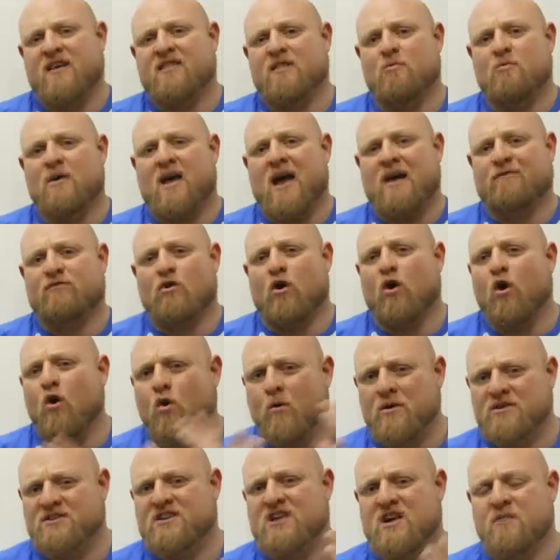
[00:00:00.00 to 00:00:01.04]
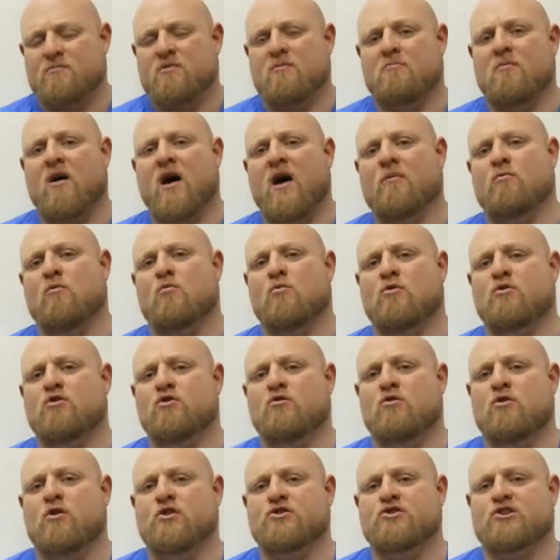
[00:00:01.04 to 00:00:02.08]
thing that we have to always keep in mind when we're
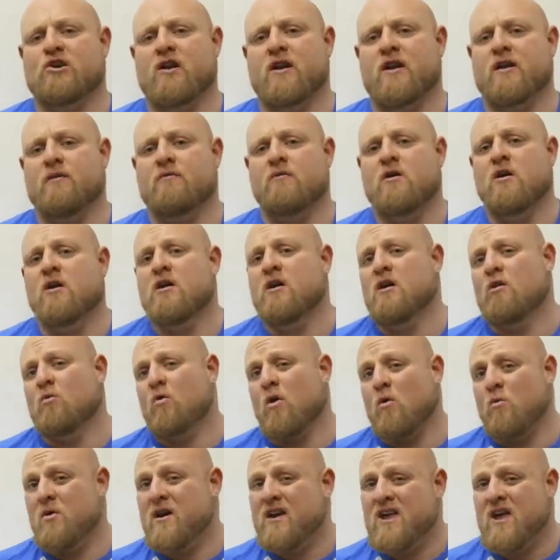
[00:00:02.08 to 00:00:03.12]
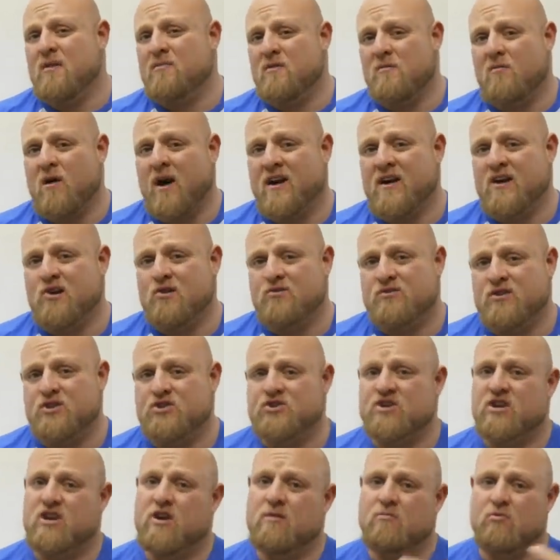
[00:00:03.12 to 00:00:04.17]
doing our training, what we keep in mind here at the
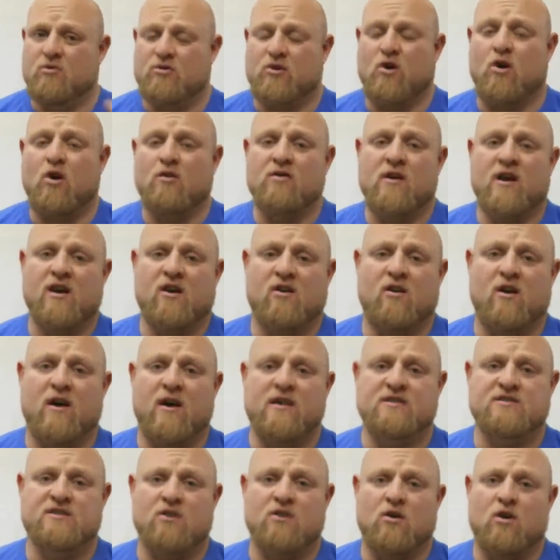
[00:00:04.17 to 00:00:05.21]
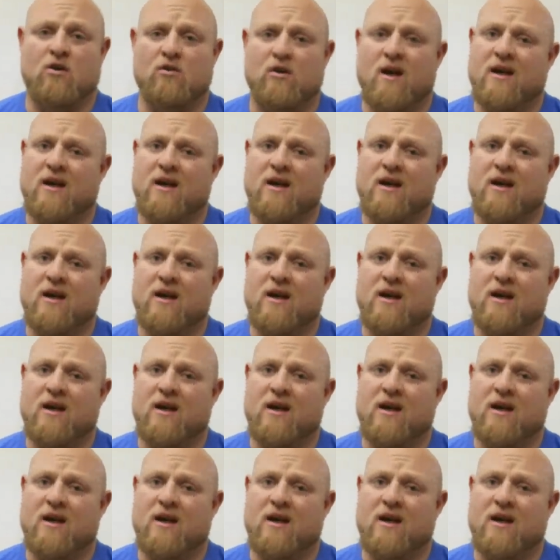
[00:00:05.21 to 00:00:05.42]
gym with our online clients and all